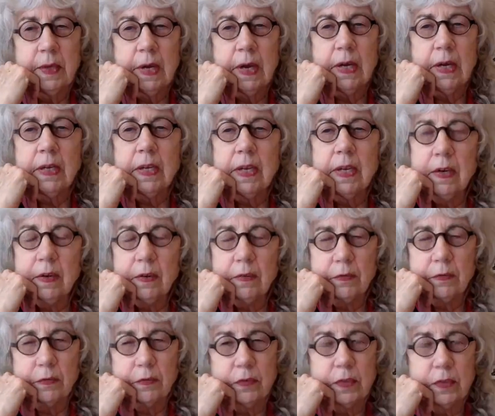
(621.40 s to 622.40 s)
A
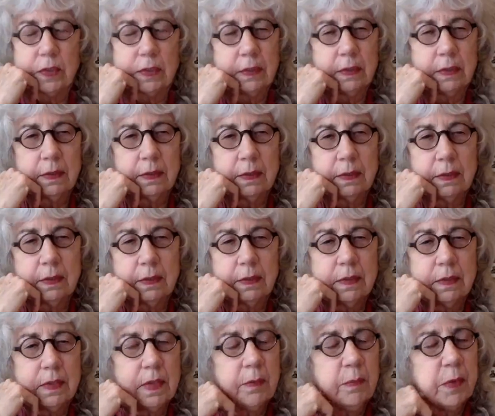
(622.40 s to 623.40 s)
gift,
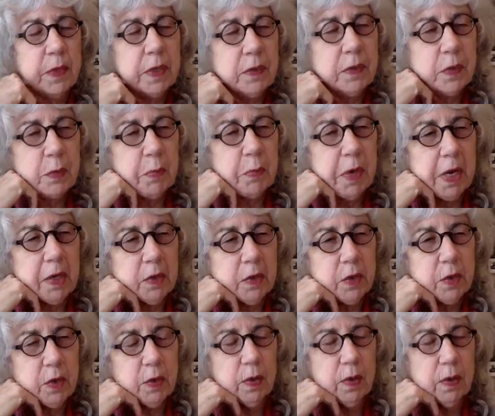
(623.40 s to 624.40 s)
something
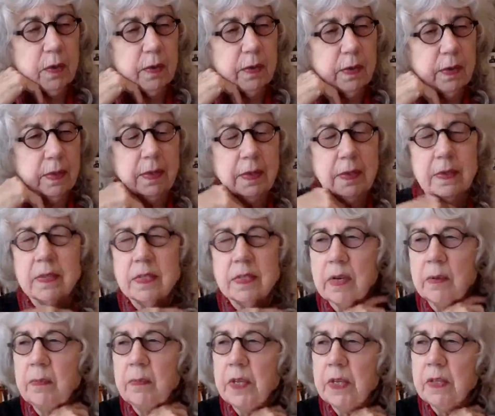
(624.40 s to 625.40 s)
special,
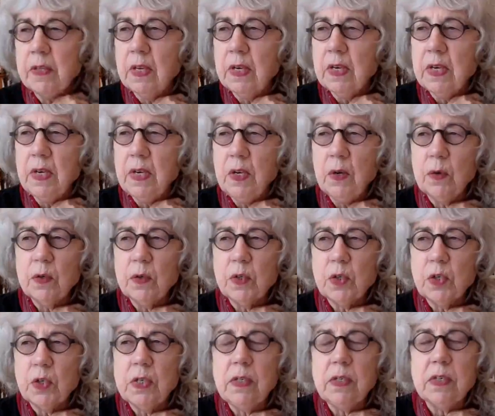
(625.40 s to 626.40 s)
something that he or
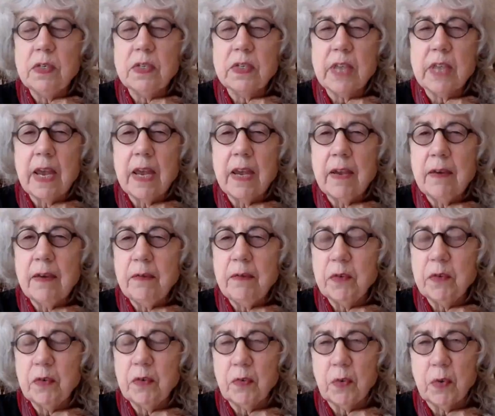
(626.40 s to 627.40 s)
she
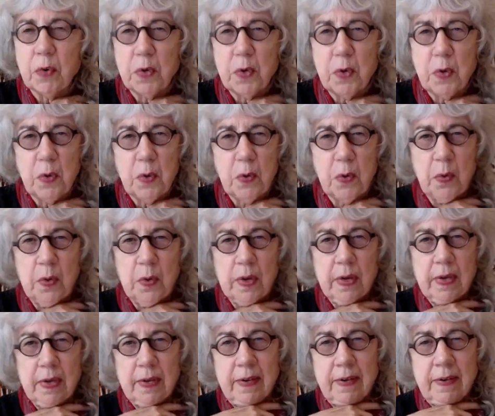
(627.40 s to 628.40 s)
saved for you.
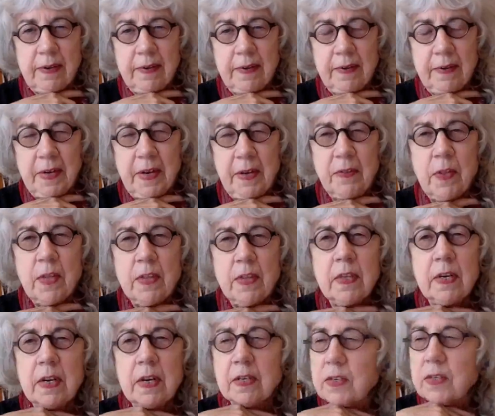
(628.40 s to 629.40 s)
And then
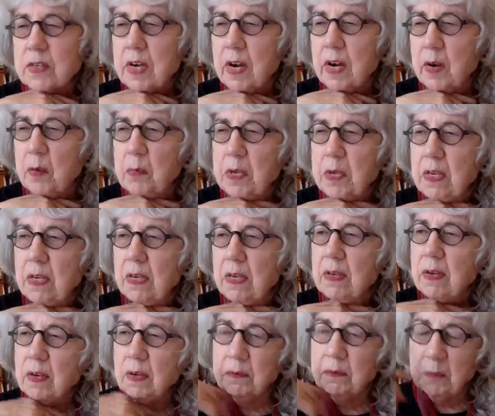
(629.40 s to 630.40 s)
the next time
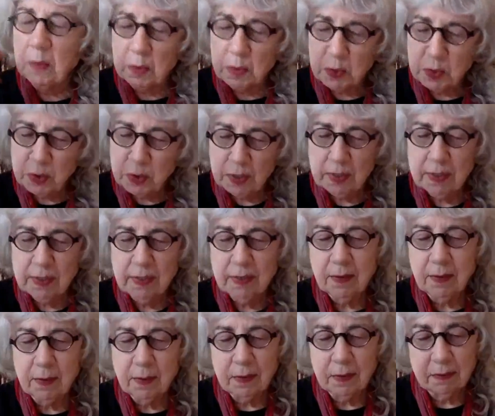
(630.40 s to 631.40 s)
he or
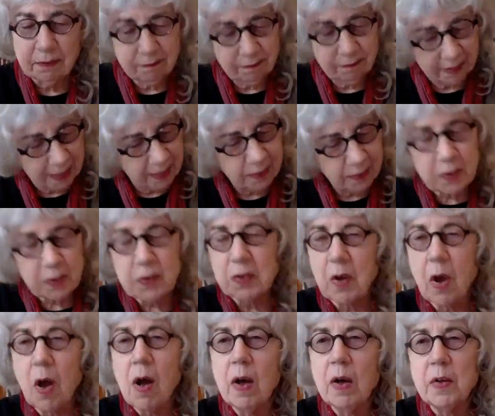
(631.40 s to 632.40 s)
she or they
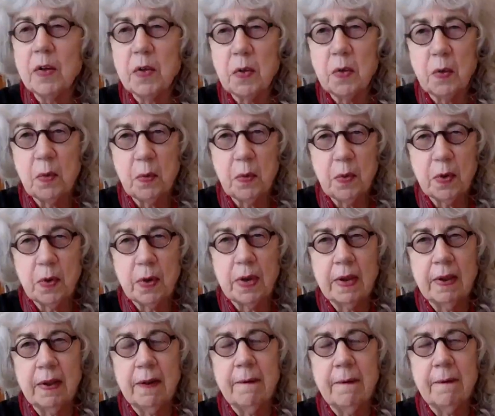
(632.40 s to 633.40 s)
saw you,
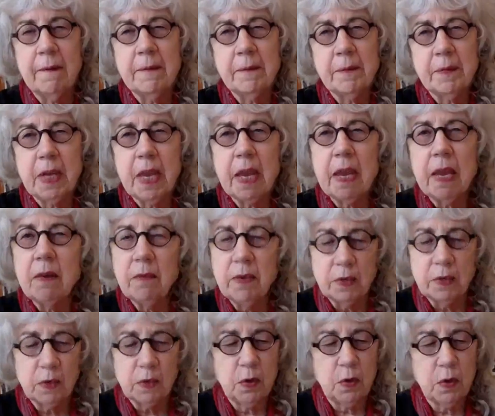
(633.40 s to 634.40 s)
gave
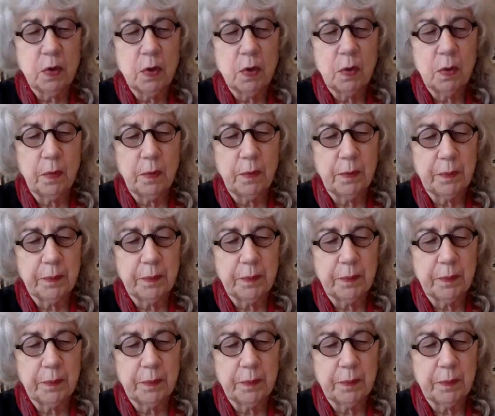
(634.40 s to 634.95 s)
it to you.